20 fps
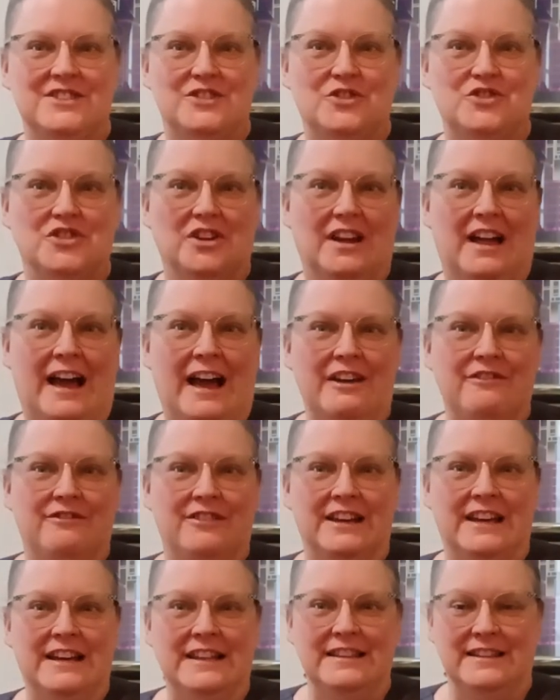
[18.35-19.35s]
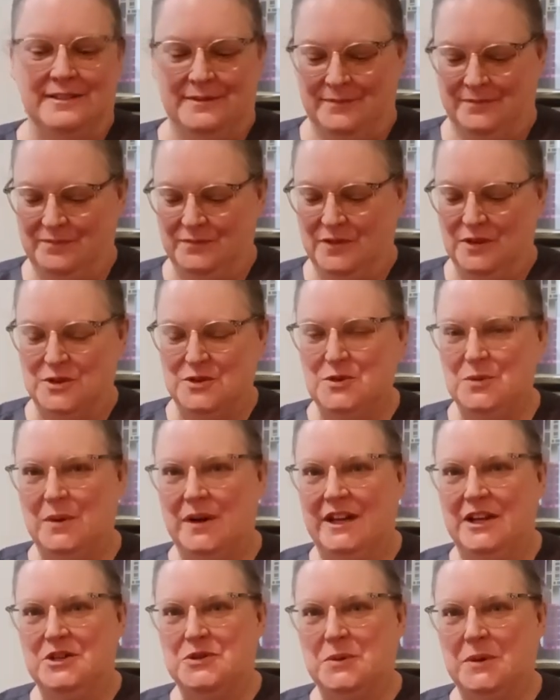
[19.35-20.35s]
so July 5th,
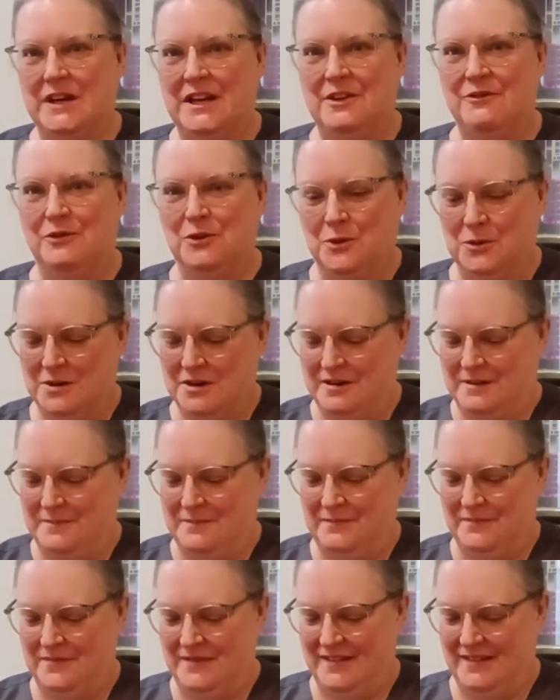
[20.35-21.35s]
2024.